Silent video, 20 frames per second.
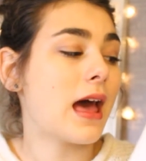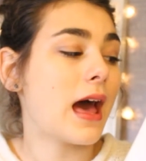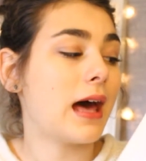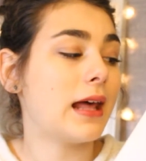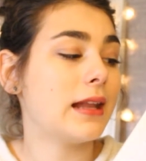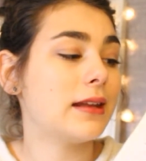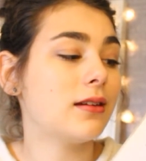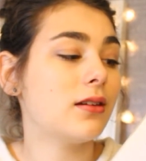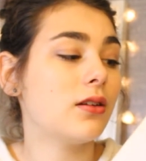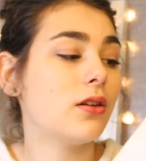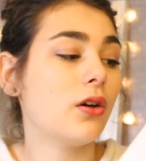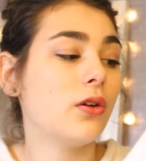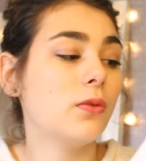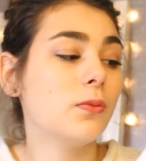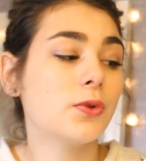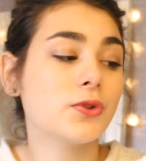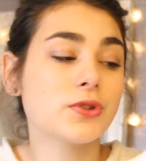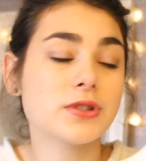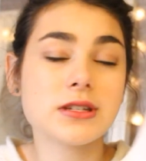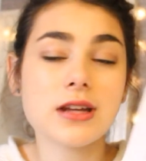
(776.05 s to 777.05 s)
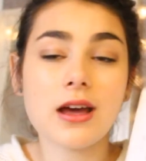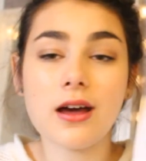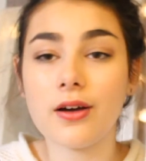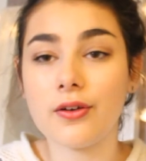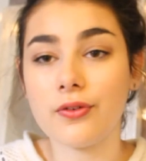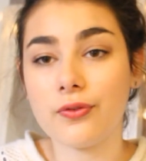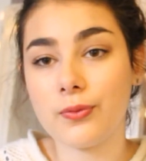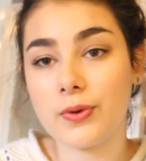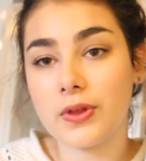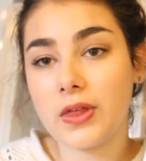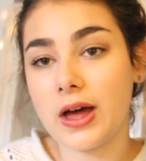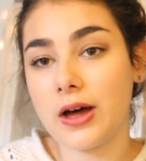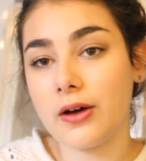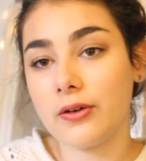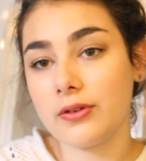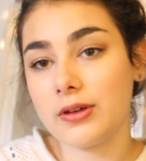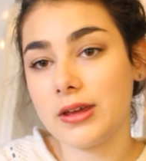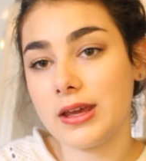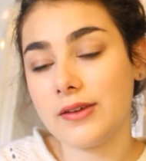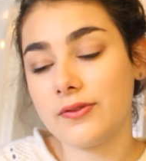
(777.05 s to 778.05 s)
and know more stuff
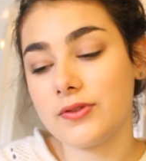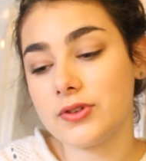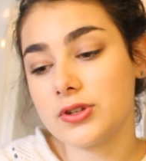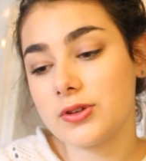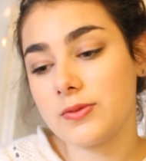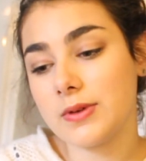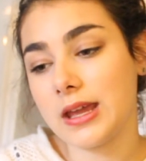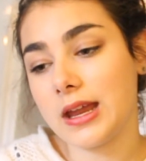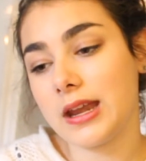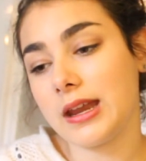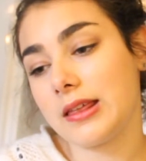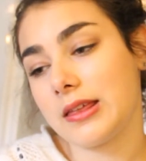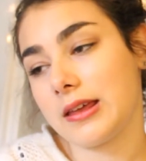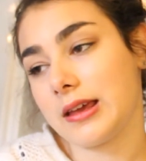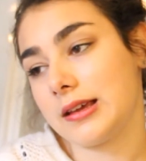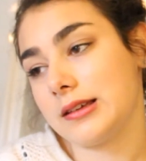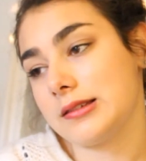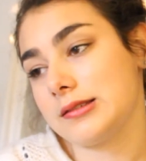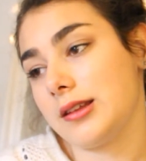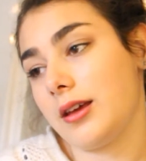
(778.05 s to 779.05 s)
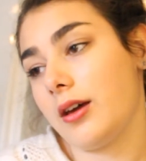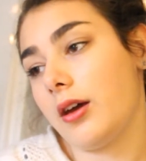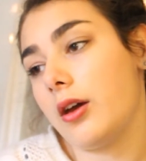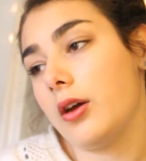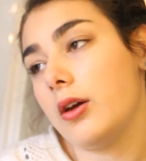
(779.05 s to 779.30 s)
without even doing anything. So